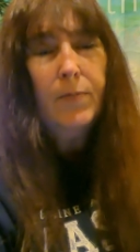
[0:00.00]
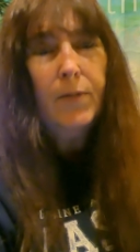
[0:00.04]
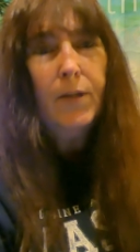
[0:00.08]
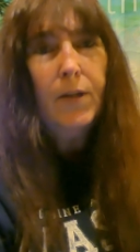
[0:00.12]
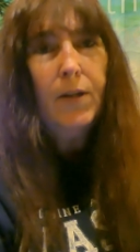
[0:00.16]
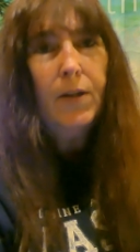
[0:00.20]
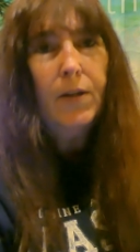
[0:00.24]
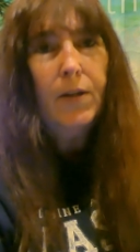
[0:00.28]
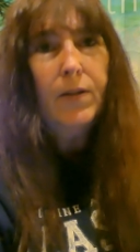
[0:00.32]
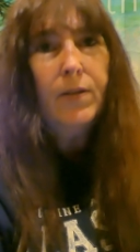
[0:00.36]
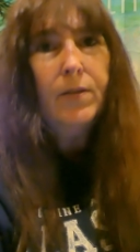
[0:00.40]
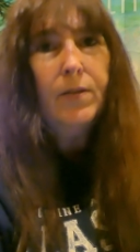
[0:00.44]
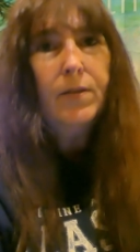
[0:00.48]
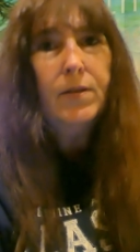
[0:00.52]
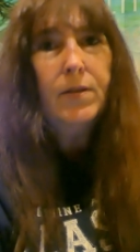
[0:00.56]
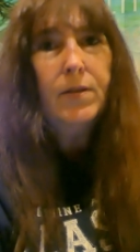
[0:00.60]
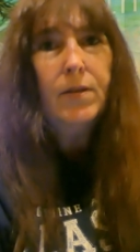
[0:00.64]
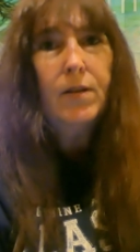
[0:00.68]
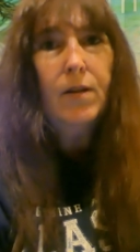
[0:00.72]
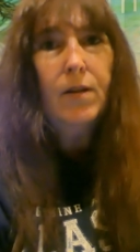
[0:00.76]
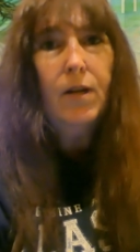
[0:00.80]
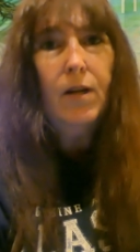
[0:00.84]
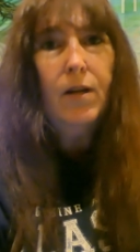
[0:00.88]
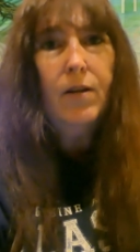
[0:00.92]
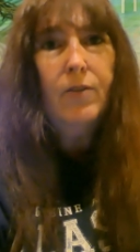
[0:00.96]
Uh,
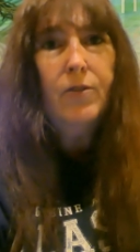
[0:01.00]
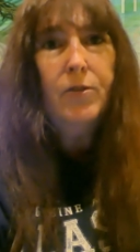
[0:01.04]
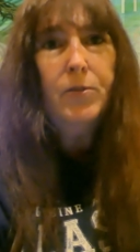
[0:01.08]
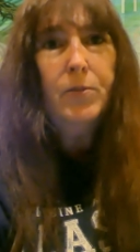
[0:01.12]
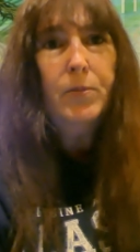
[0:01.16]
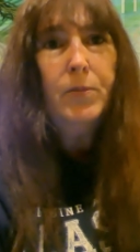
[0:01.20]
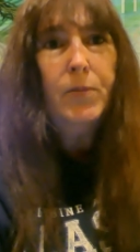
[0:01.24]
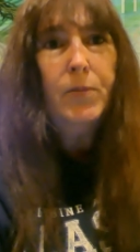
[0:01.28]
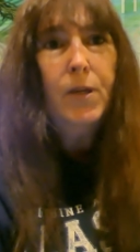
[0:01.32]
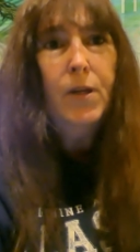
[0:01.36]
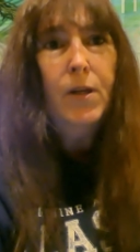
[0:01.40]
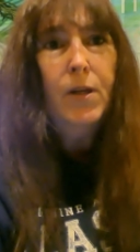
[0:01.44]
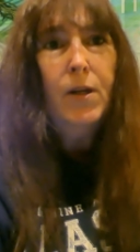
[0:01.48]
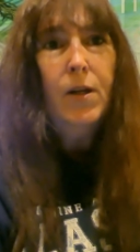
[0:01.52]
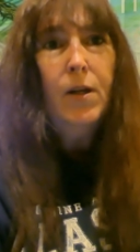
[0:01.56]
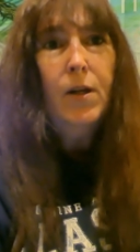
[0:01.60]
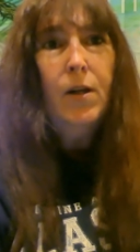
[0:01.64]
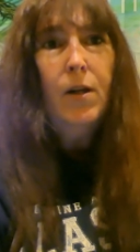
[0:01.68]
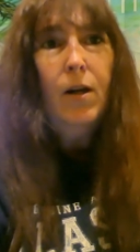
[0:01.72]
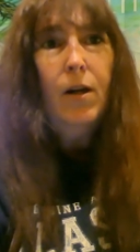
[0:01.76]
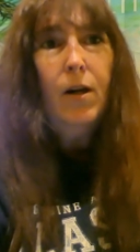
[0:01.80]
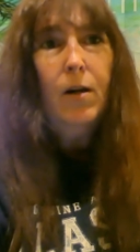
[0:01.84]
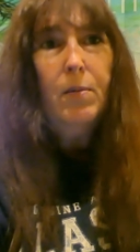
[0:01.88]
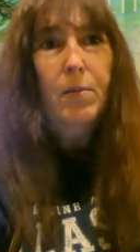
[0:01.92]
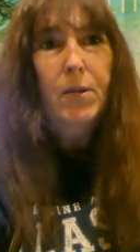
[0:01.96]
a lot of them
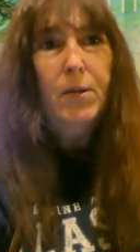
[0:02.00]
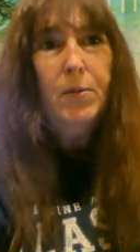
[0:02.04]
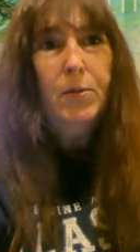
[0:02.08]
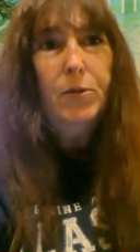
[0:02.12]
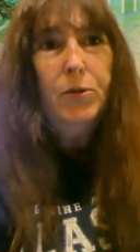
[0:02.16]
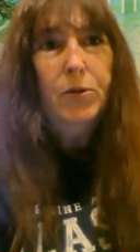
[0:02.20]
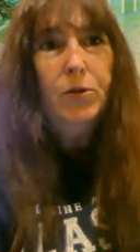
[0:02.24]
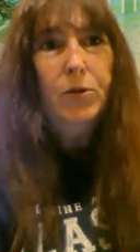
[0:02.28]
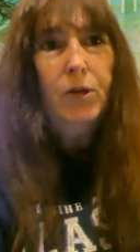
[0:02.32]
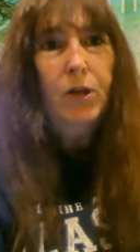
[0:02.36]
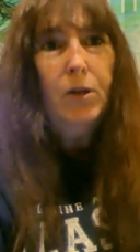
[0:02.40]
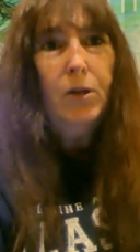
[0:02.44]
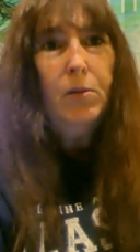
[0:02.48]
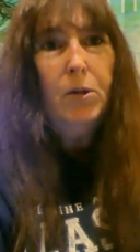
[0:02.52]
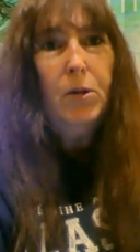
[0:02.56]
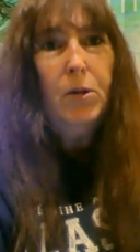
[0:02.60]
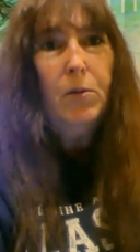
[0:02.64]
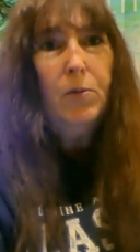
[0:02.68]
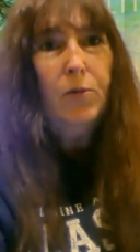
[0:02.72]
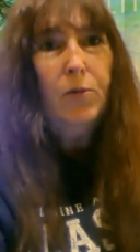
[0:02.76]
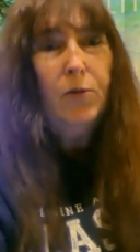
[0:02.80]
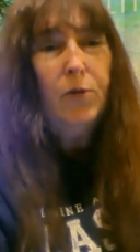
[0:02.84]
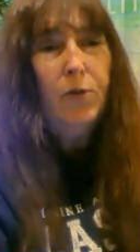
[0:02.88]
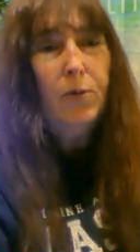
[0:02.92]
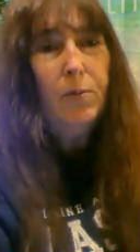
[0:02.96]
are people who come up
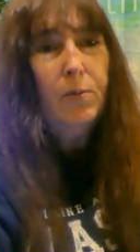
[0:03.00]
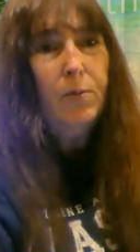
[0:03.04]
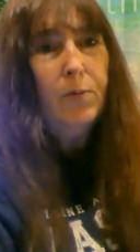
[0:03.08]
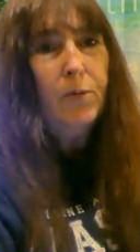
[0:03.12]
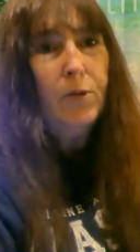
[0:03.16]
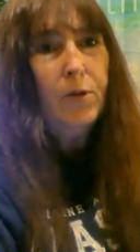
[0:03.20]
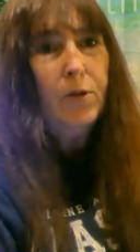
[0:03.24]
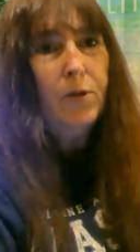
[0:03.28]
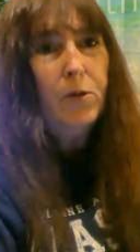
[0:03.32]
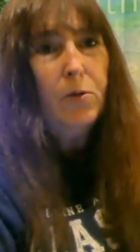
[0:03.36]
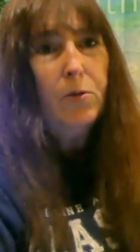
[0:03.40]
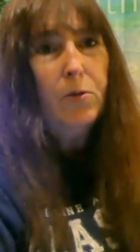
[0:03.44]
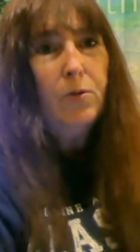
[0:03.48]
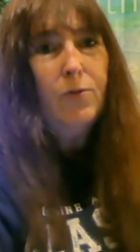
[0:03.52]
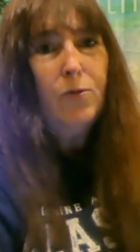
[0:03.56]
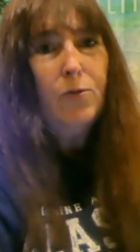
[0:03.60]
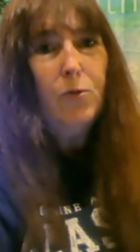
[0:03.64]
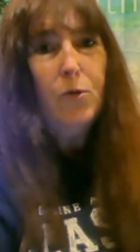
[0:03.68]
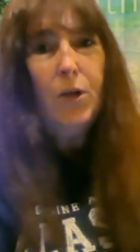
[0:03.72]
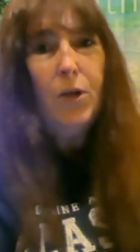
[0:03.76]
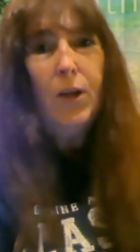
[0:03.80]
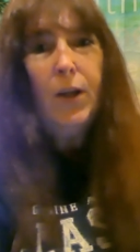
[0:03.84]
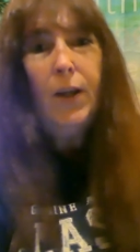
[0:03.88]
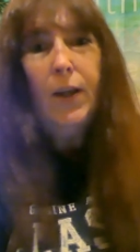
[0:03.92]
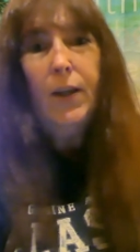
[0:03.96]
from the lower
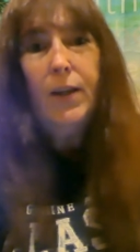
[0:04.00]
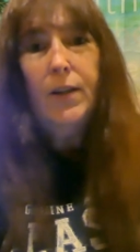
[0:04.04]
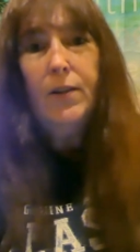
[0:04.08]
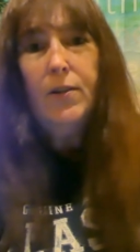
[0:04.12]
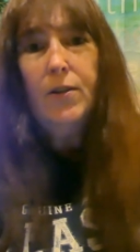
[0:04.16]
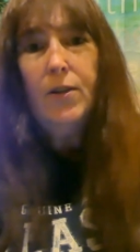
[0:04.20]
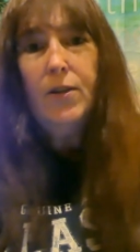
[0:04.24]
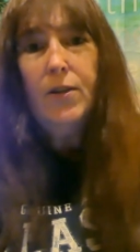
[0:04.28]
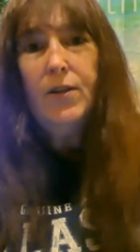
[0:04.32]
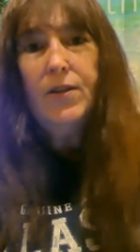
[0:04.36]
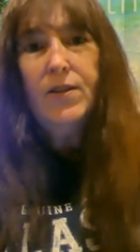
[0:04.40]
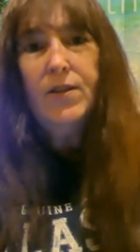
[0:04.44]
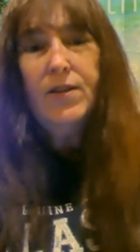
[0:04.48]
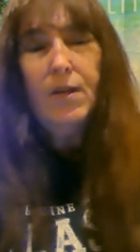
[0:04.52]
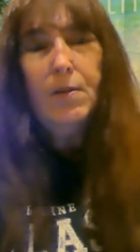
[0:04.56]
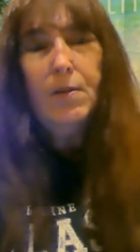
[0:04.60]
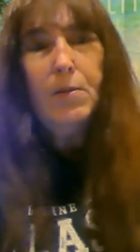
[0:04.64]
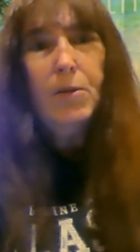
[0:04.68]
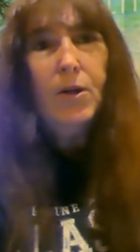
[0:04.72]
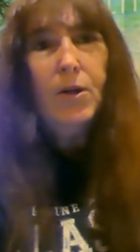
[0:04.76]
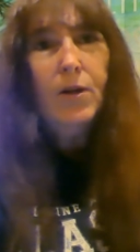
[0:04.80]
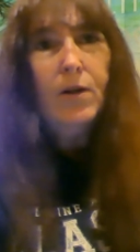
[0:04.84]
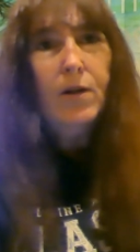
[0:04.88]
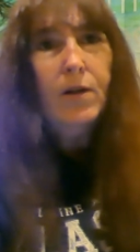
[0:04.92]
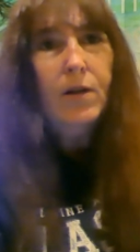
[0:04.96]
48 during the
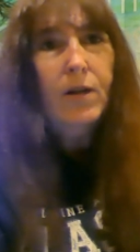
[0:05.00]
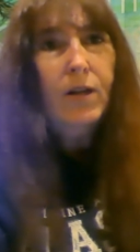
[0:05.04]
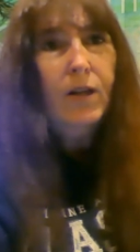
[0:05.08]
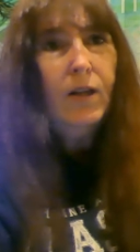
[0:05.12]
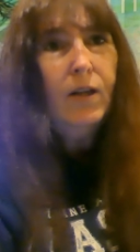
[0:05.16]
summer